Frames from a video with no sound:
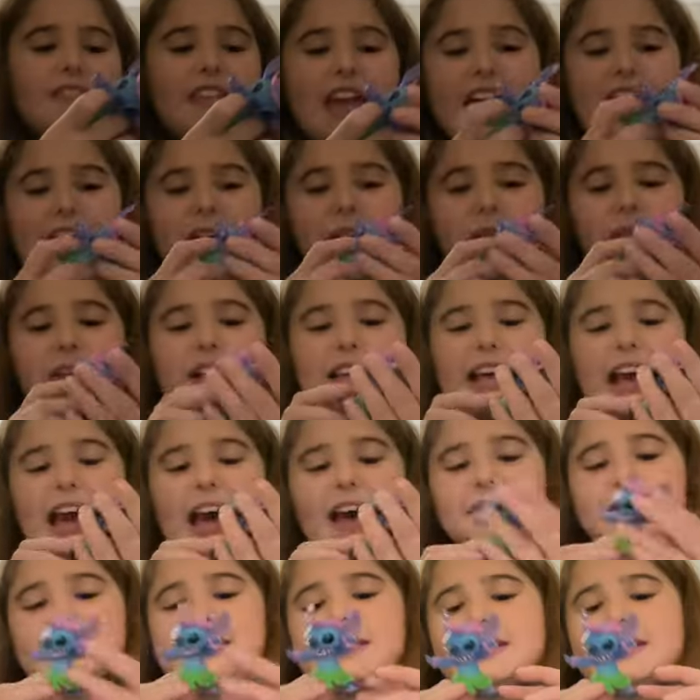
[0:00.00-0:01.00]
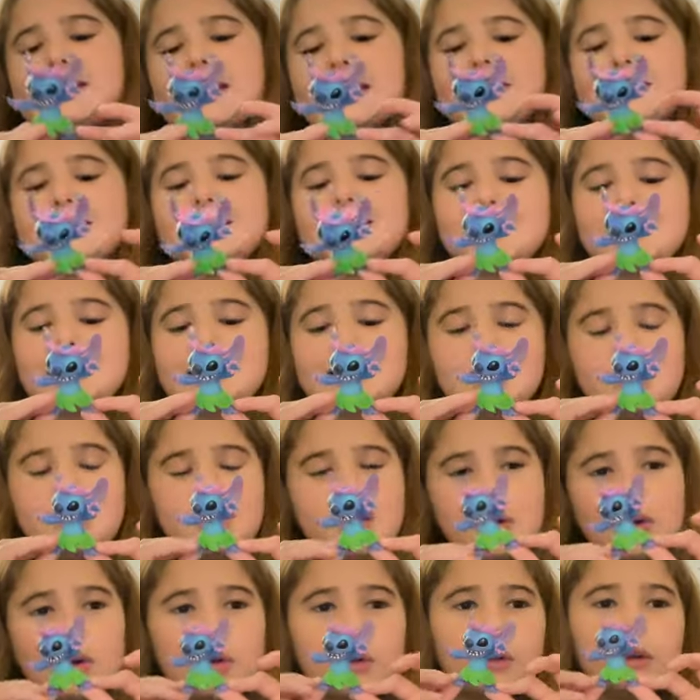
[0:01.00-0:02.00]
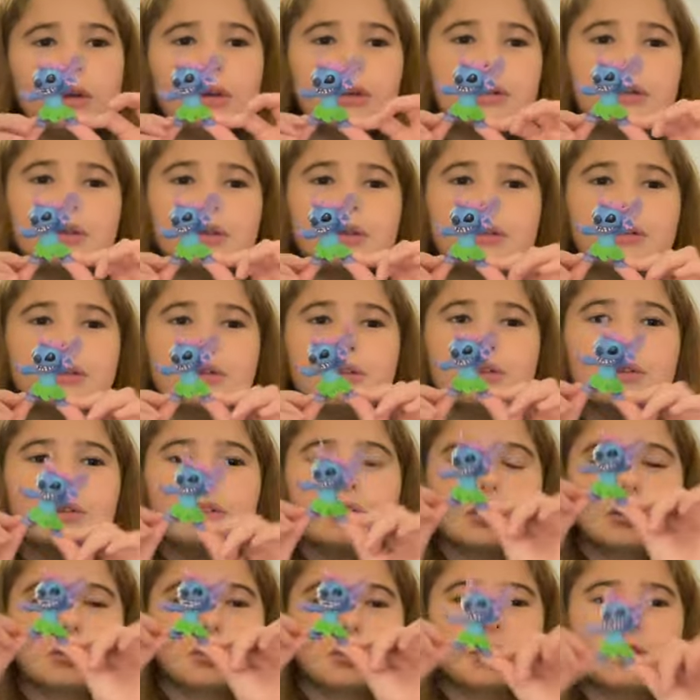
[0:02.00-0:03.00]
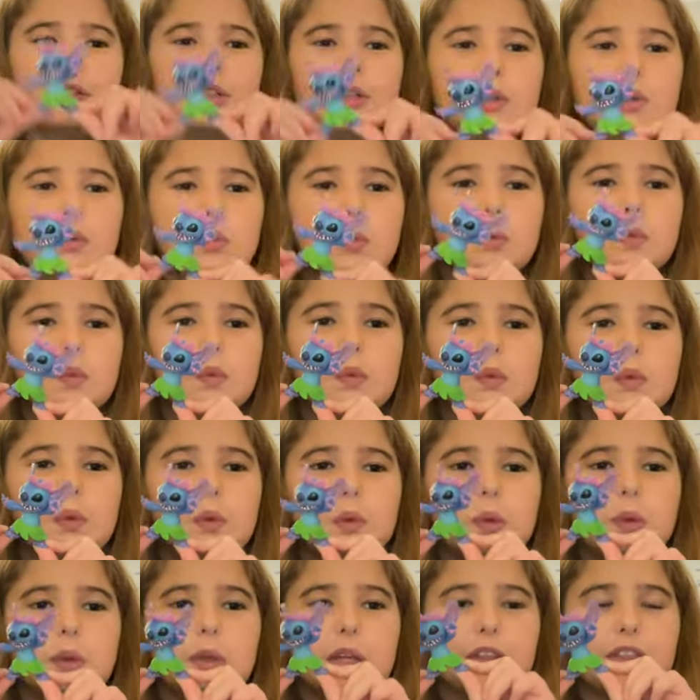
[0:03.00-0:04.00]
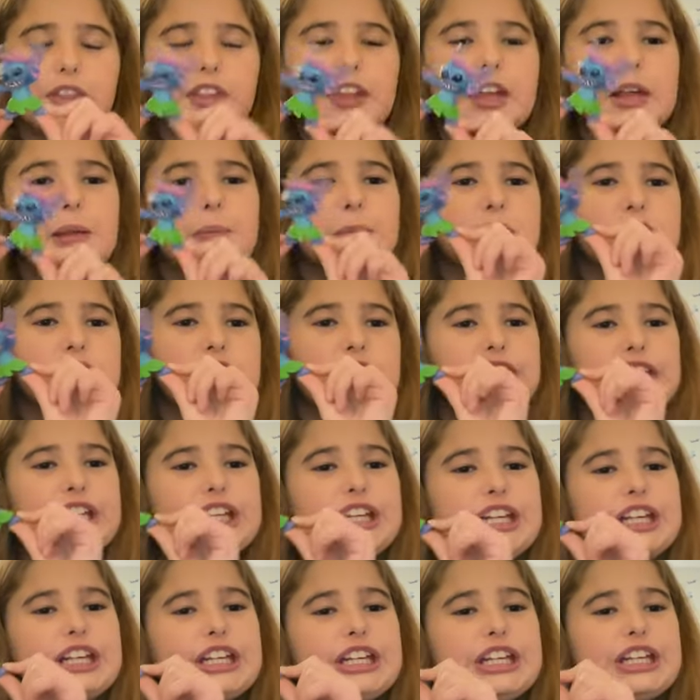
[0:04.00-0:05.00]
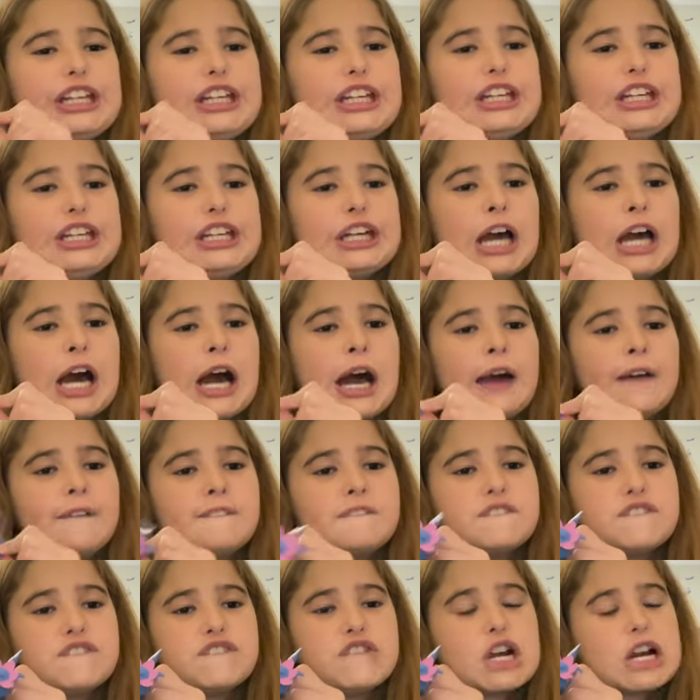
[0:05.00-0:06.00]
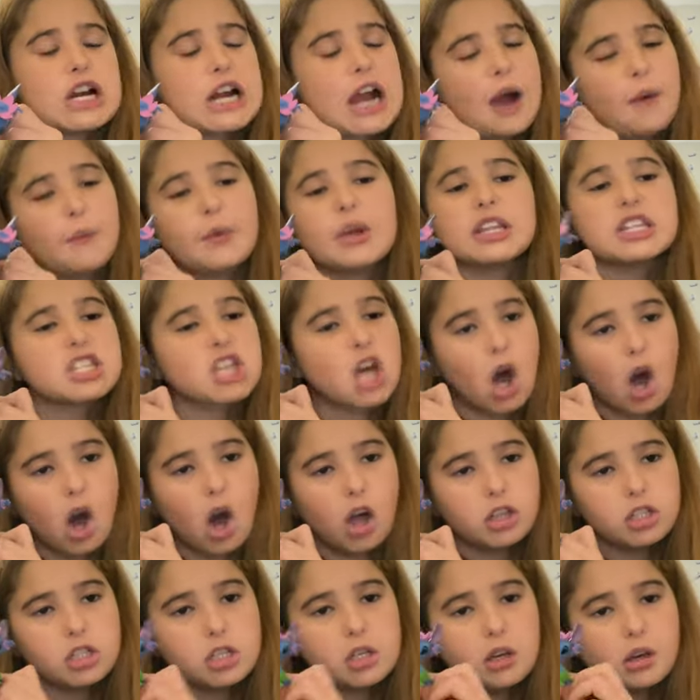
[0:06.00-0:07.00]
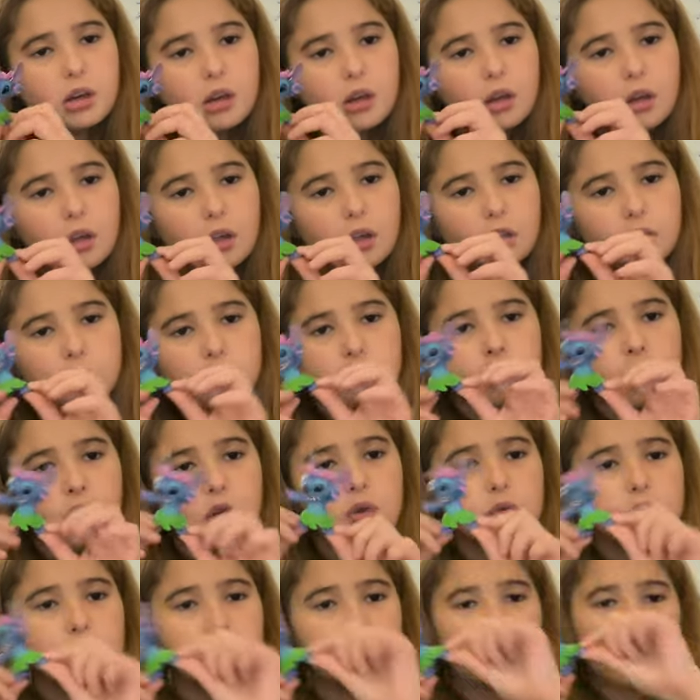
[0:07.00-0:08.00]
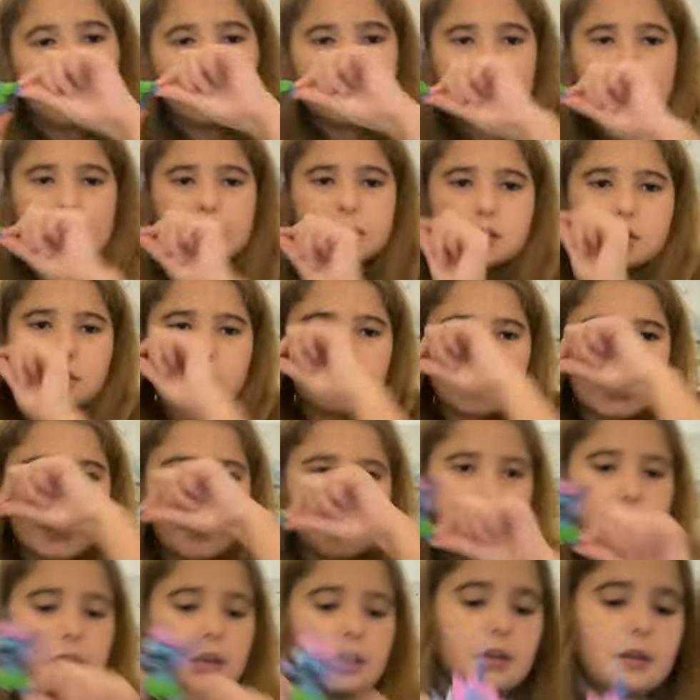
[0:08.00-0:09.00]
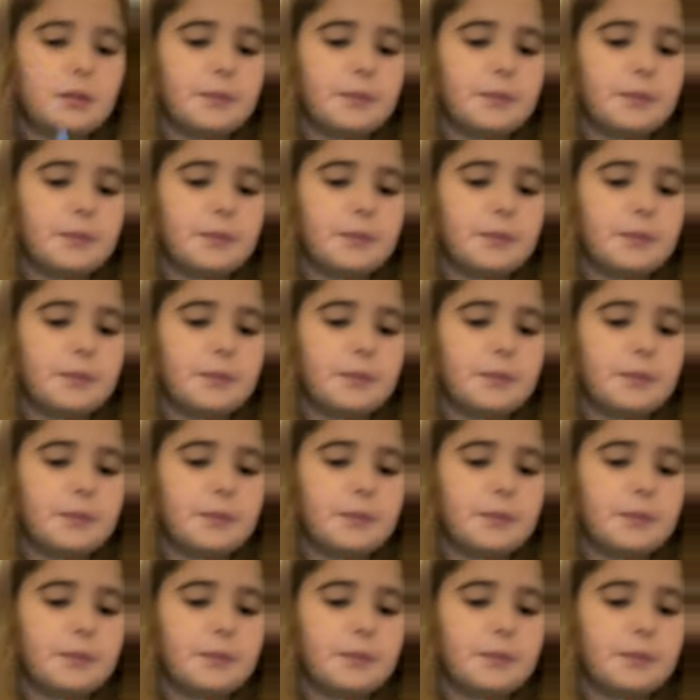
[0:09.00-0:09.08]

then we have Stitch just who? Doing the who thingamajiggy. I forgot what it's called. Doing the hula dance or something.